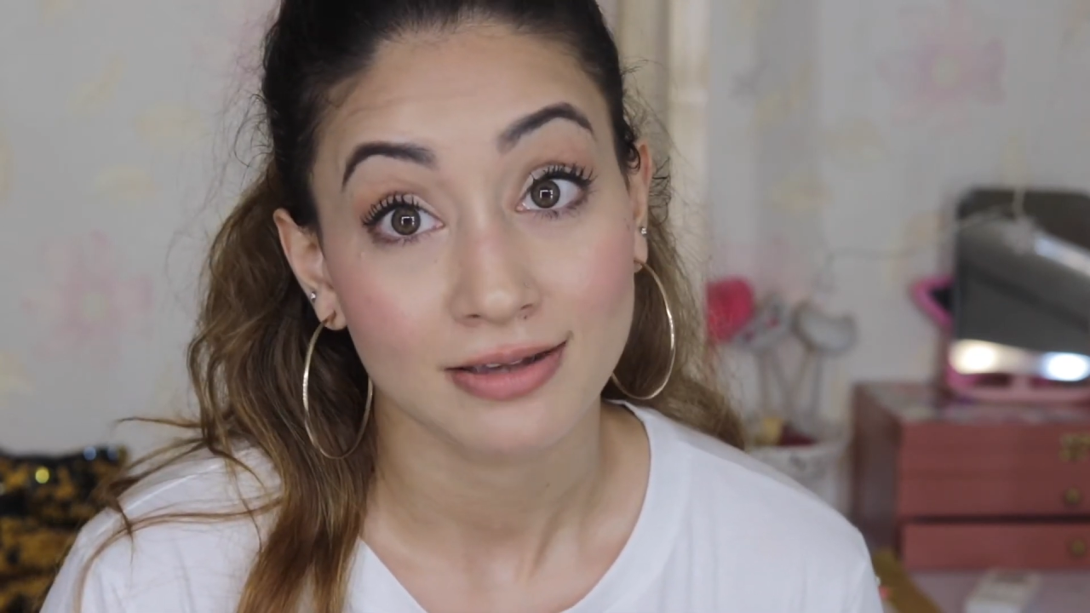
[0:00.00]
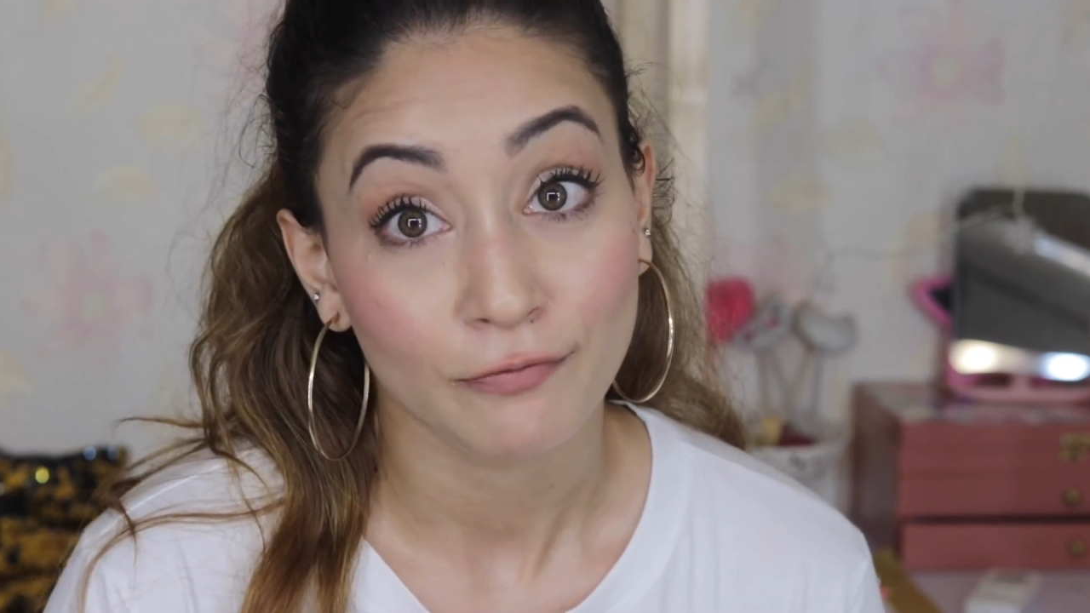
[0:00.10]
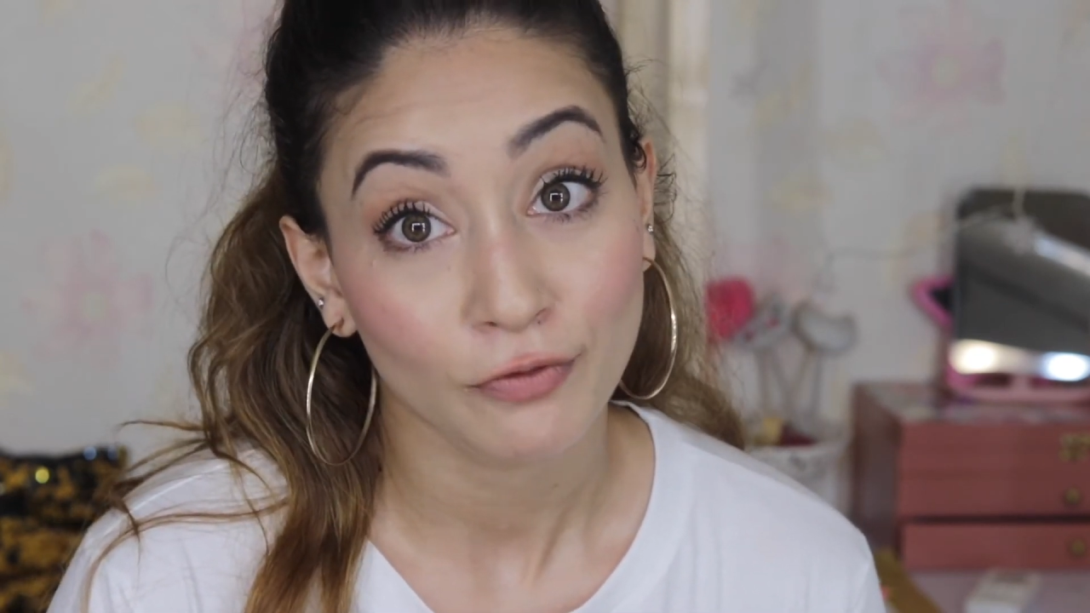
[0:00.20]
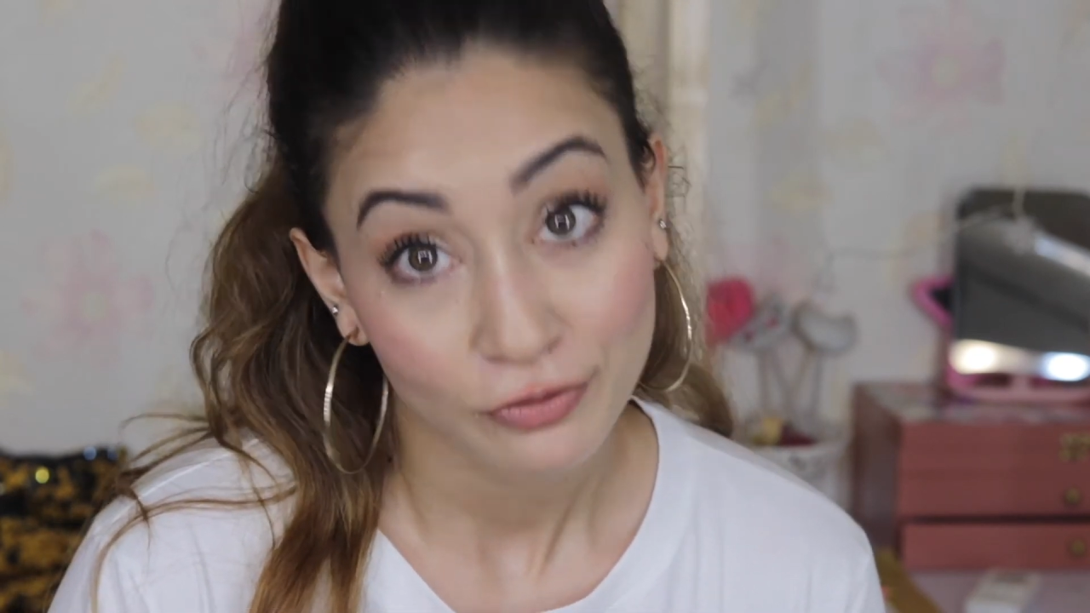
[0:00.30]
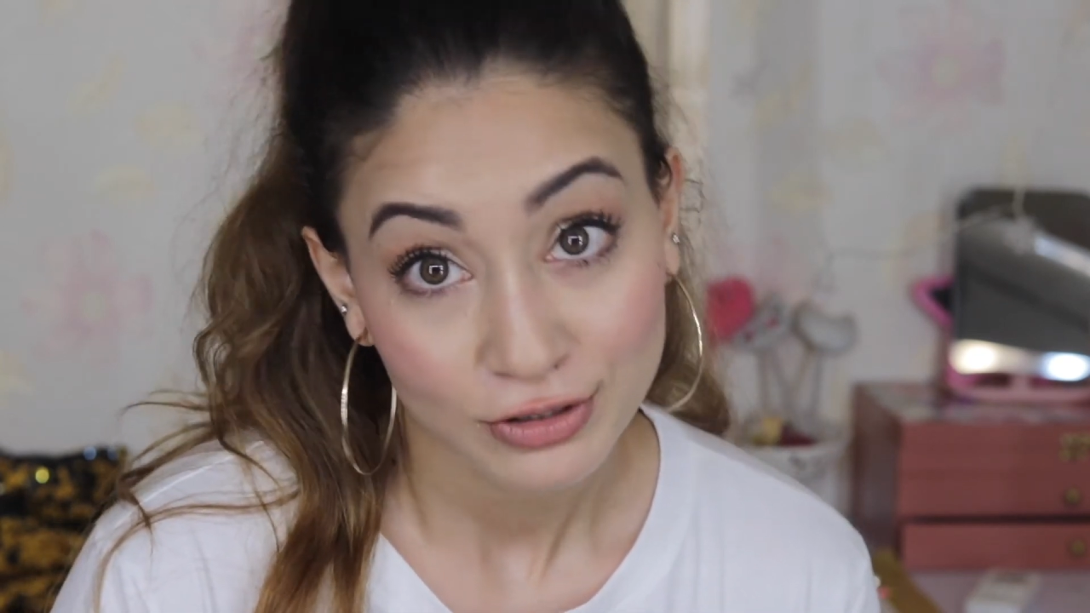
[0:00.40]

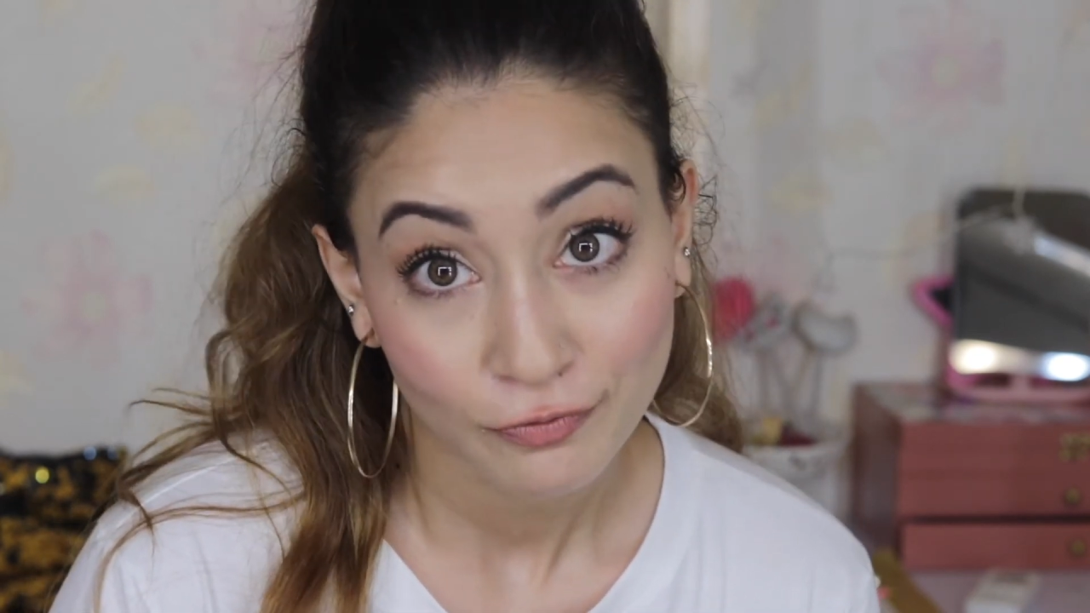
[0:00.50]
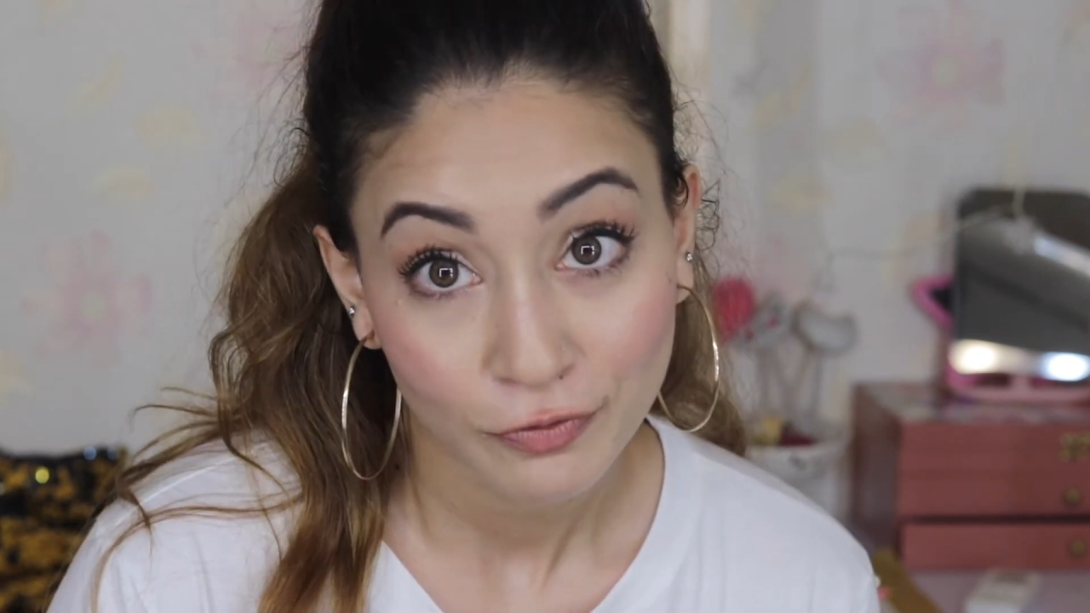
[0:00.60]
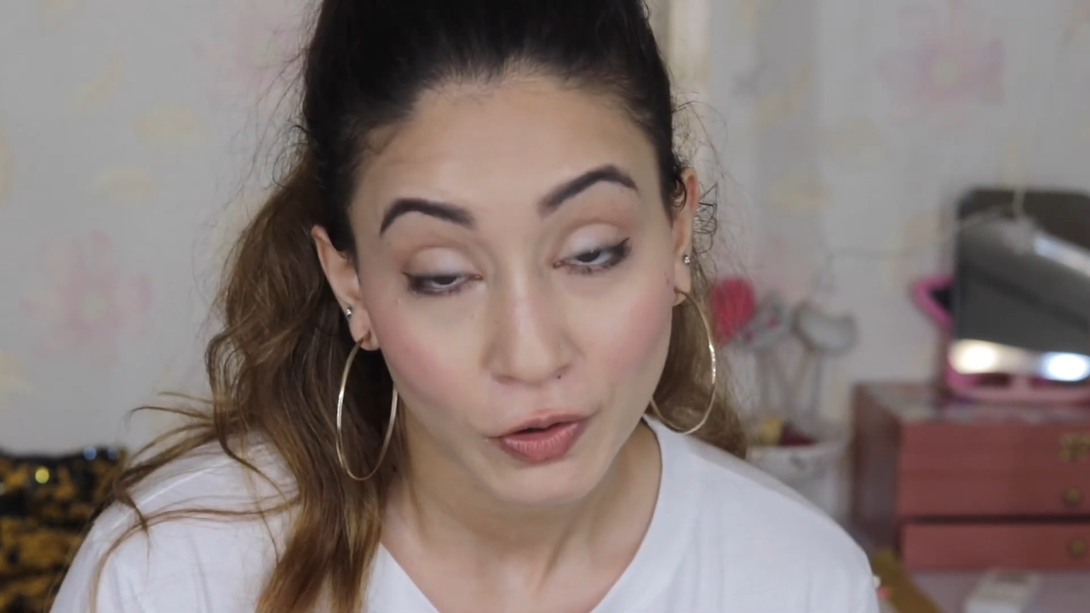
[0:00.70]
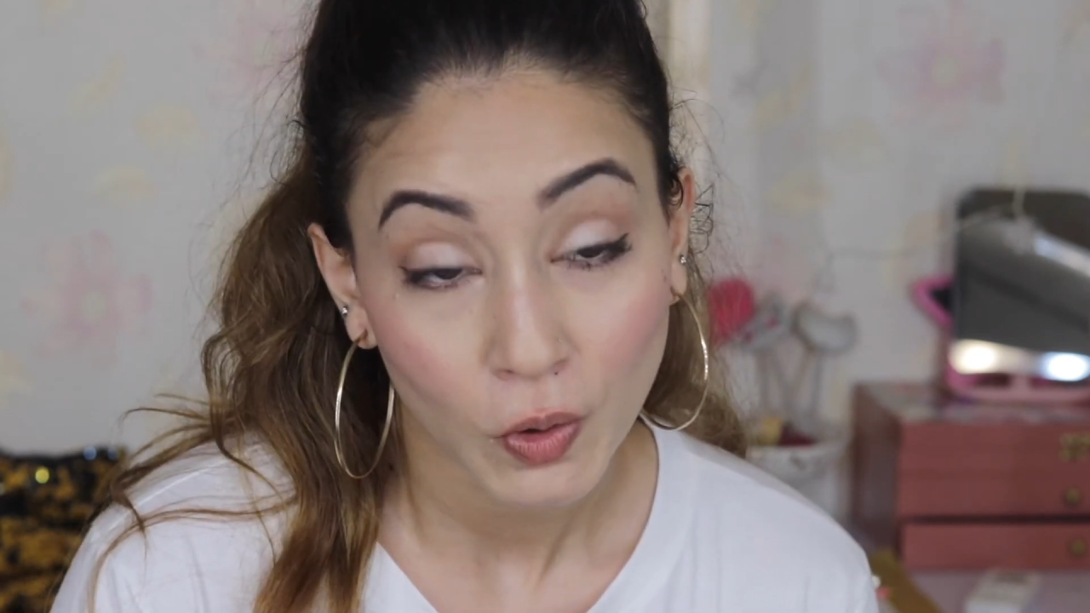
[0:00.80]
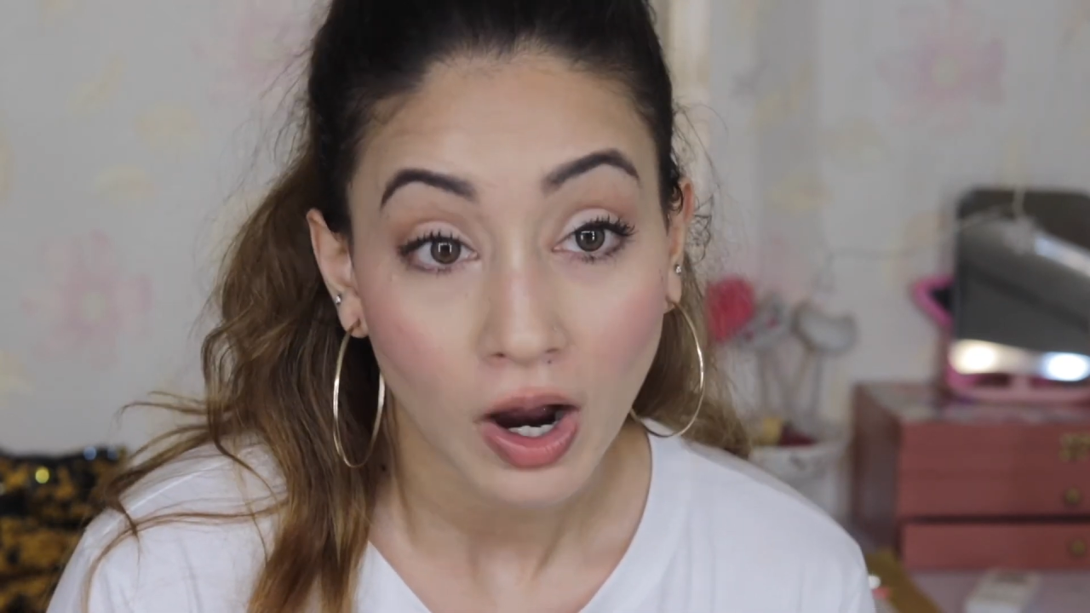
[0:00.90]
Of course, if you